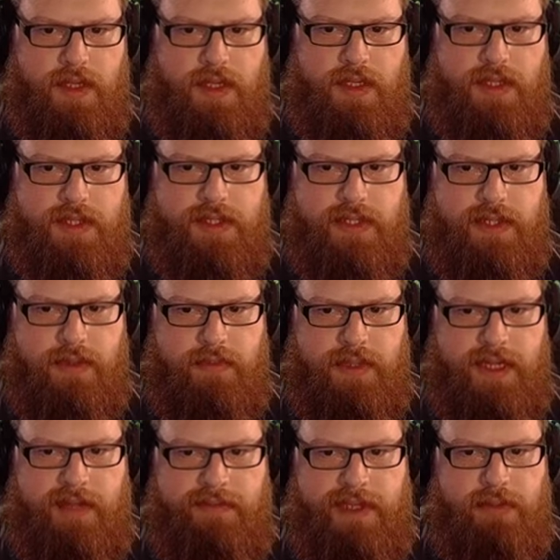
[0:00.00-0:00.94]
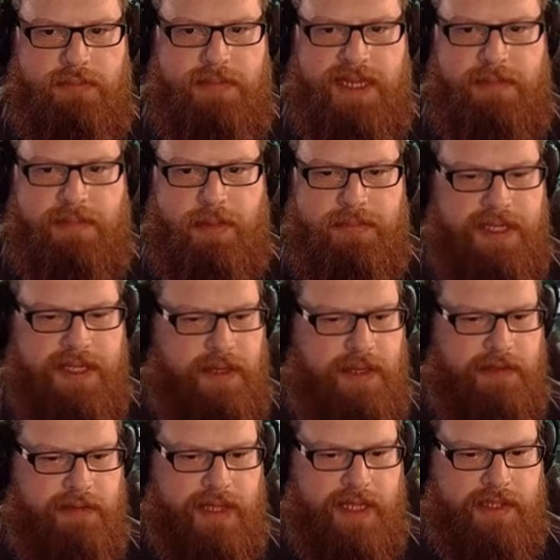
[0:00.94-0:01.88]
So we're going to have a little mini pump down
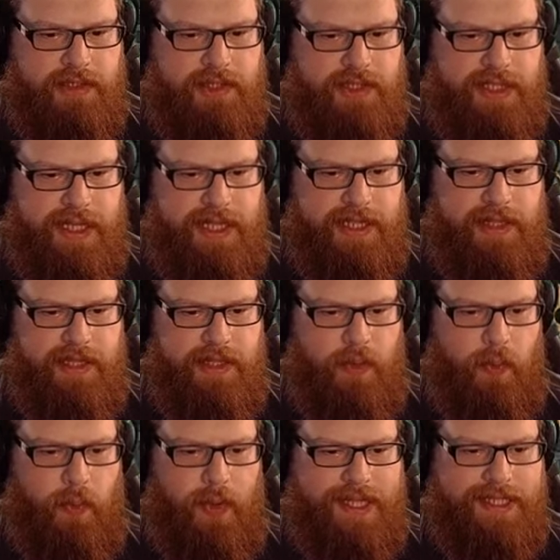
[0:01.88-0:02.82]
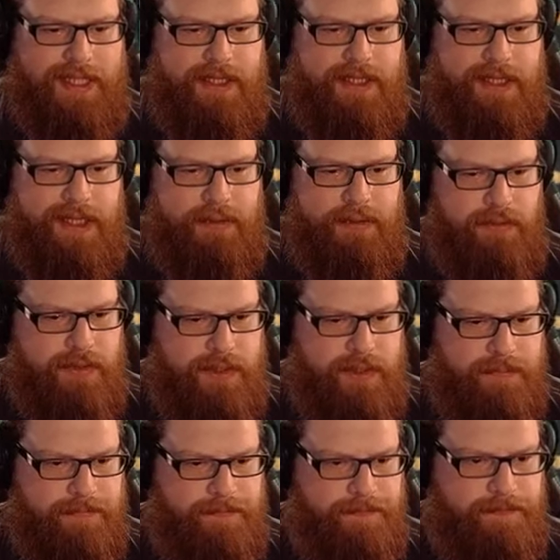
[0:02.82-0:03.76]
here again just to get the wetter out.
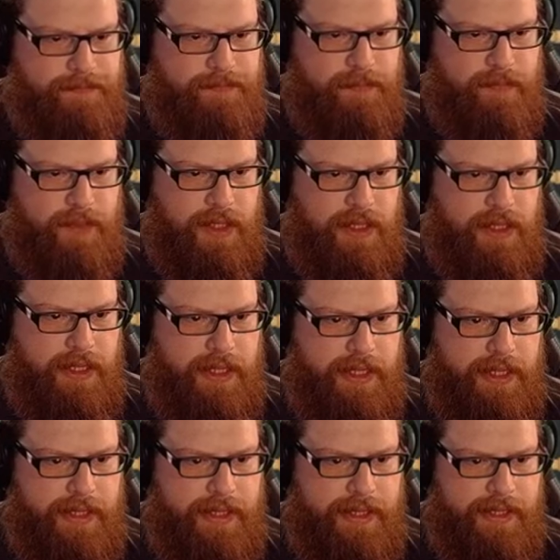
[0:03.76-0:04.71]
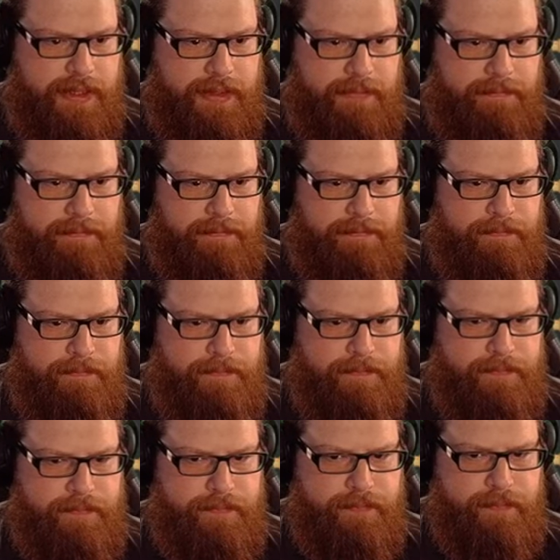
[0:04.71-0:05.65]
And
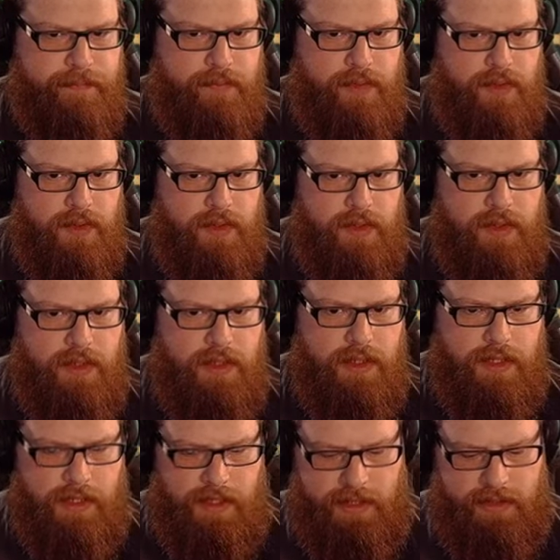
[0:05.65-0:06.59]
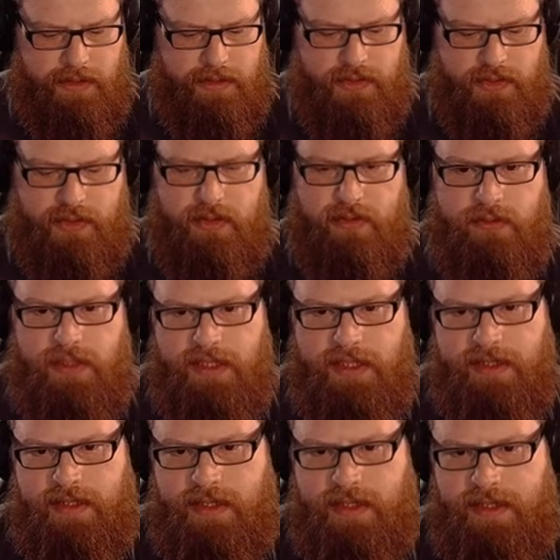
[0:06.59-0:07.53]
he can just go
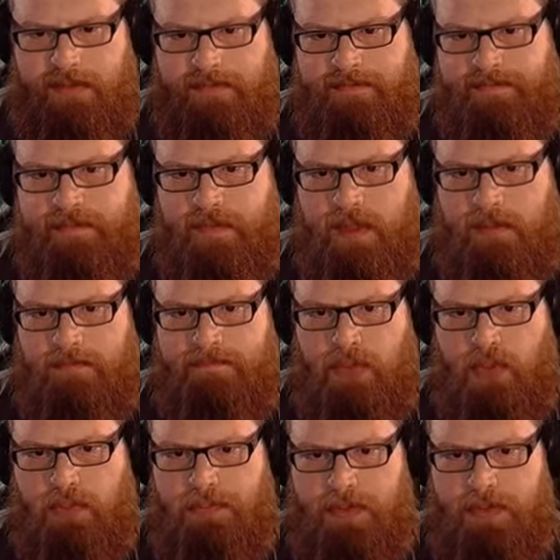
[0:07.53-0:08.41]
like there. Boop.